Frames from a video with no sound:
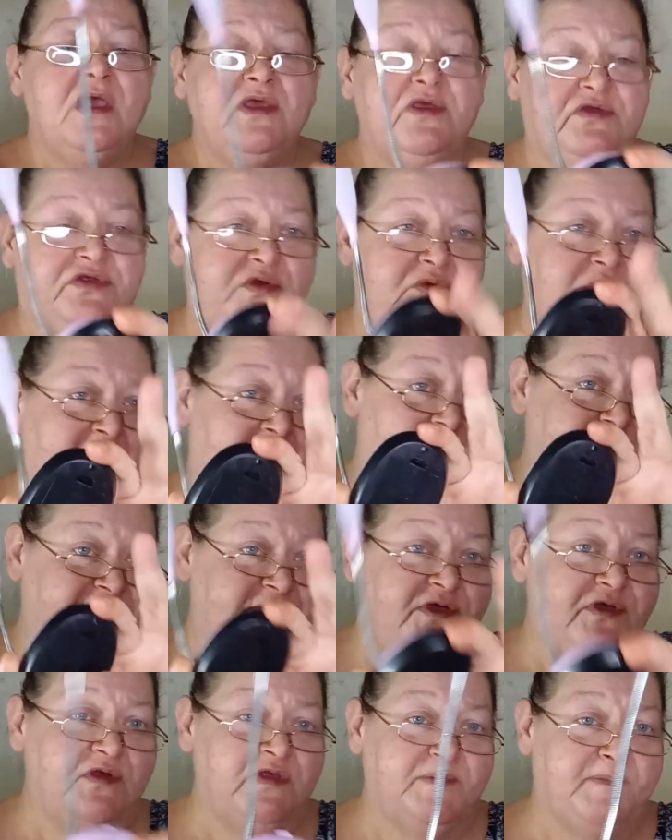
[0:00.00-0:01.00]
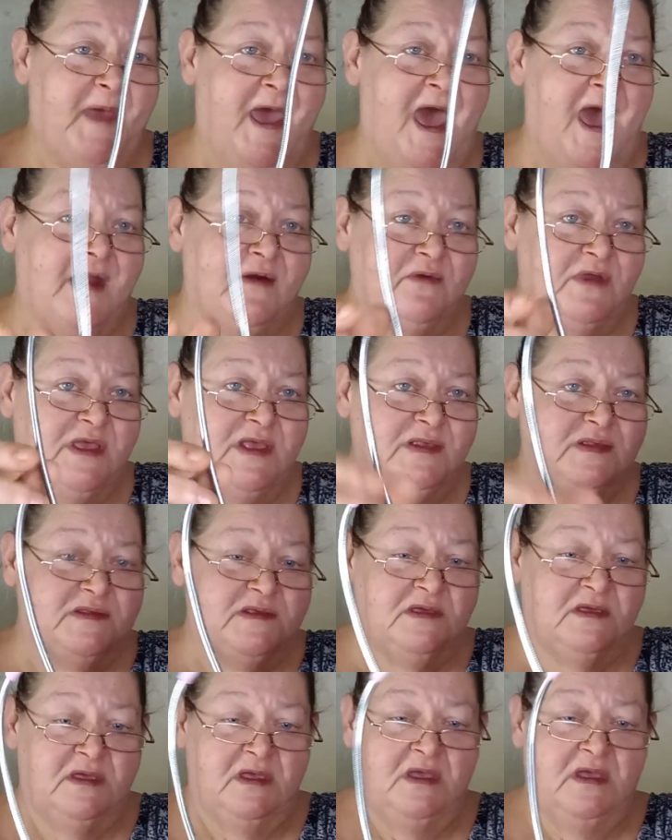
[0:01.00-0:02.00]
You do have to use batteries,
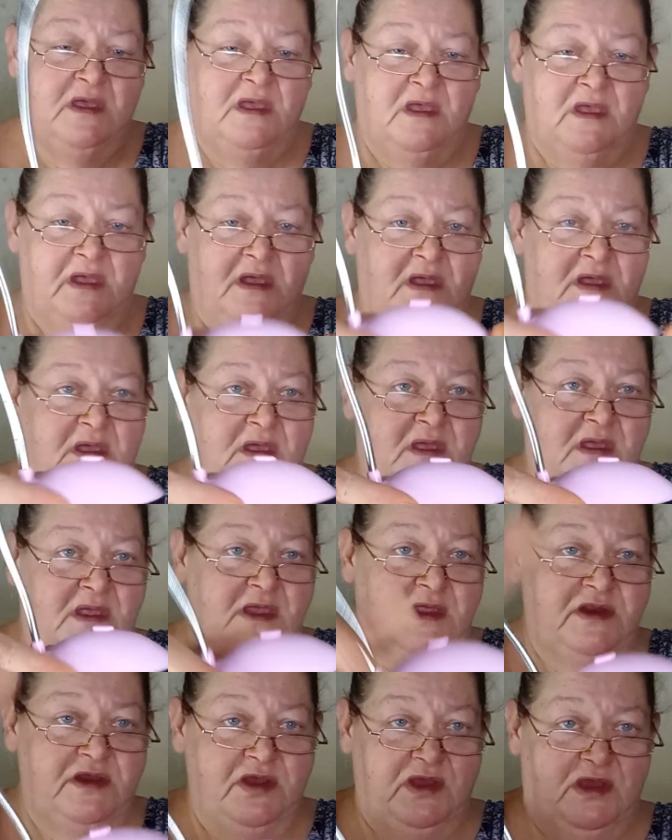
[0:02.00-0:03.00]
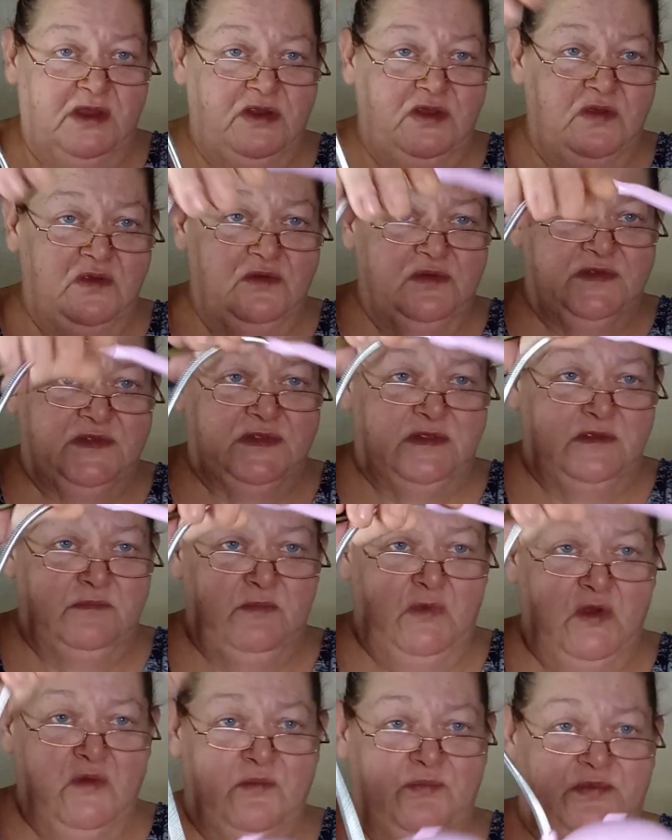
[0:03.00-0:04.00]
and you can use
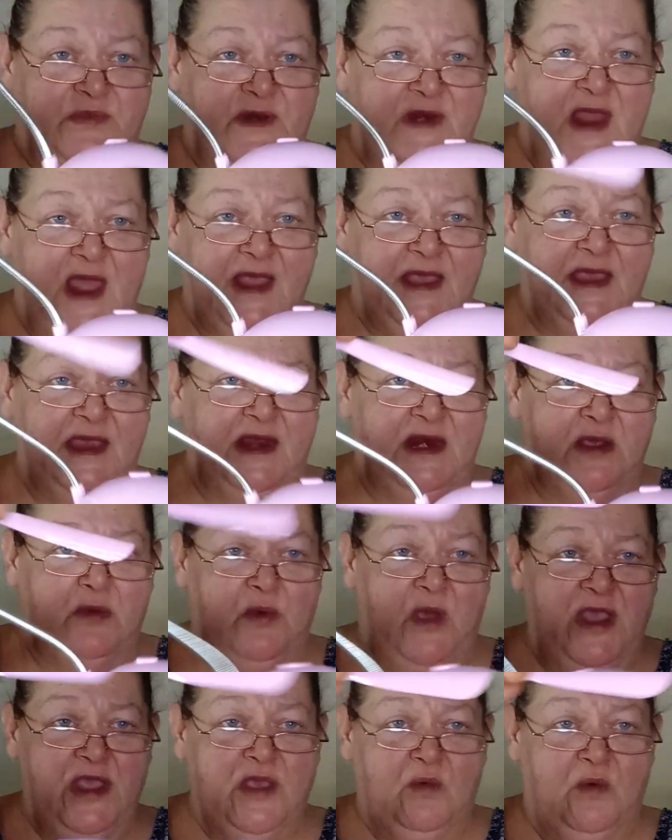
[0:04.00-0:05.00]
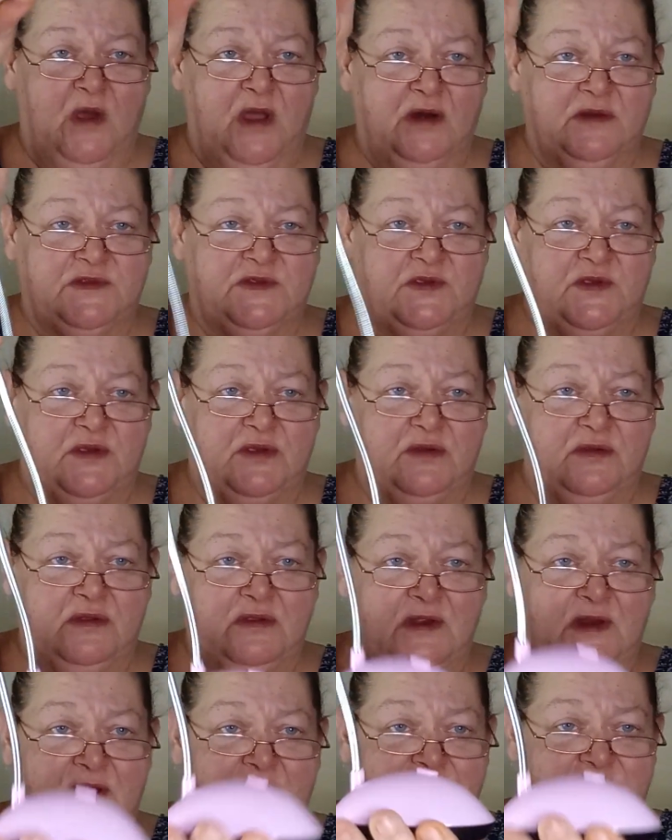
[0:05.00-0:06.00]
move the neck any way you want to,
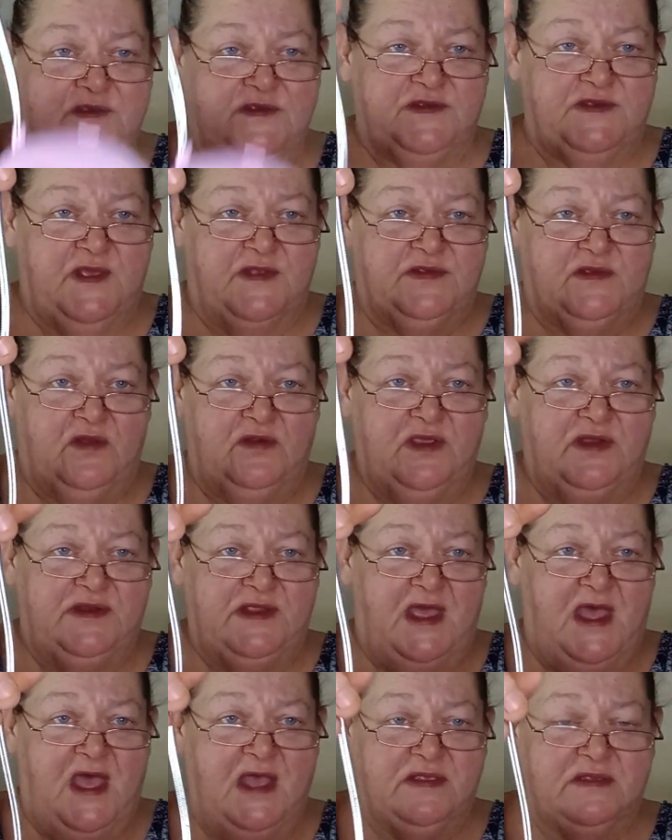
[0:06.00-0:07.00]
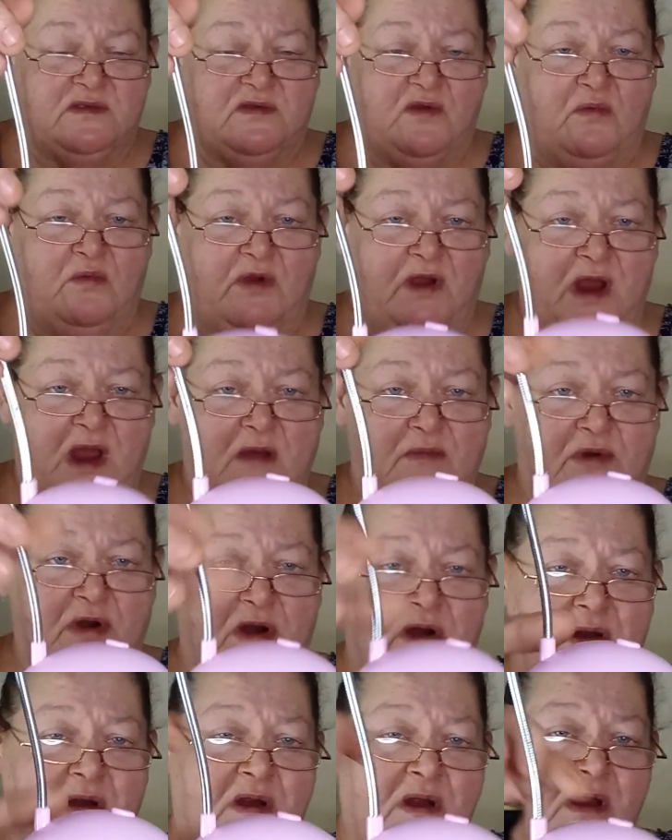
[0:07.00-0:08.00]
and it just sets on your desk or
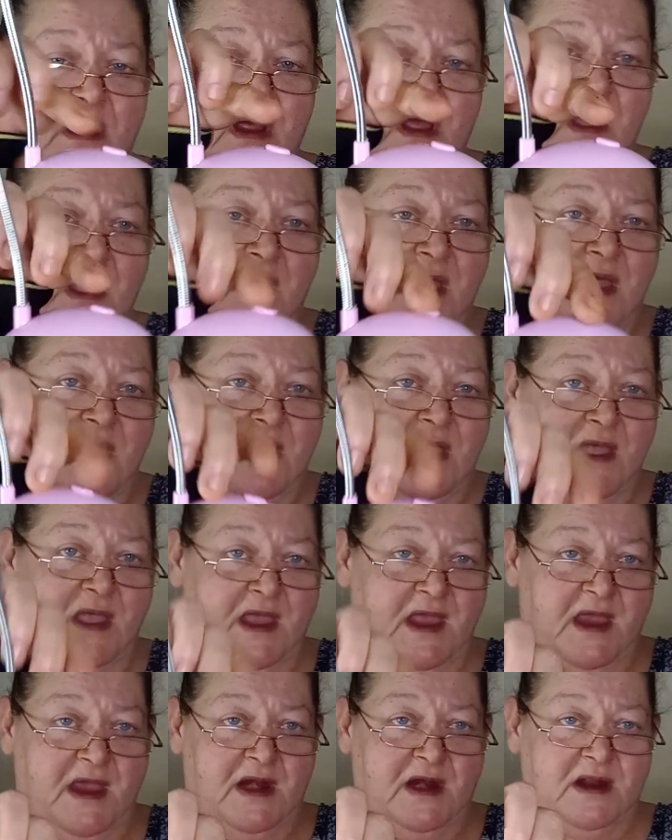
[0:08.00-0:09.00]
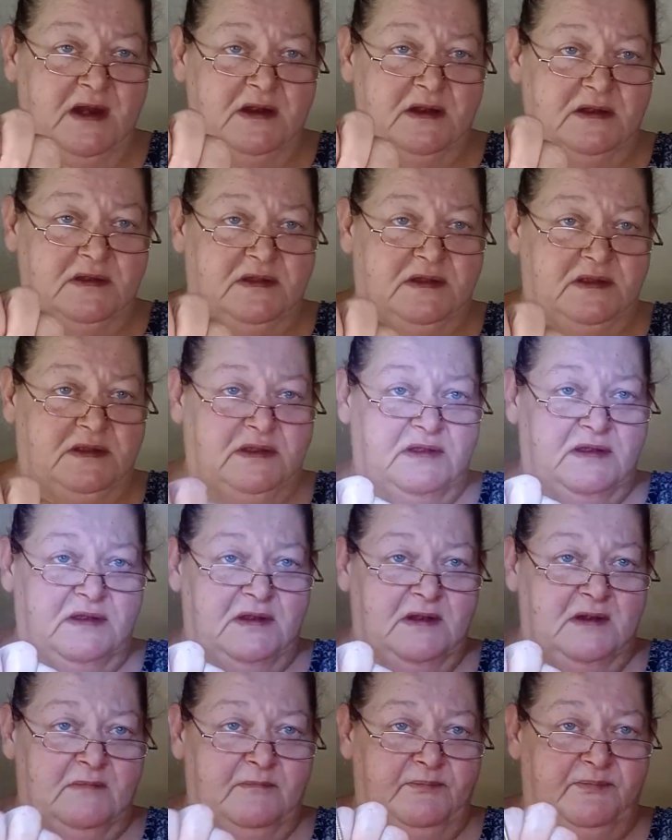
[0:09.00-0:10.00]
wherever. And
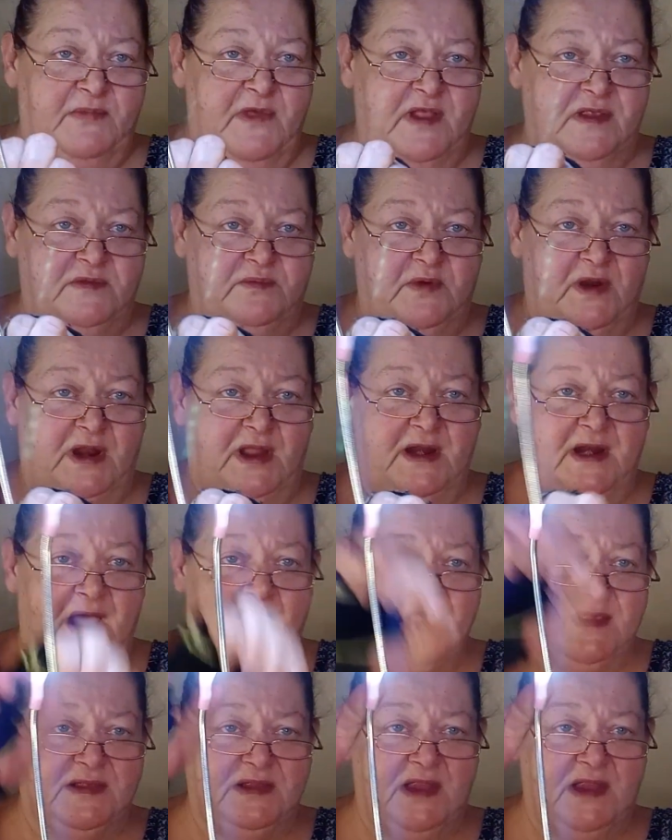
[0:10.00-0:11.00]
it's really nice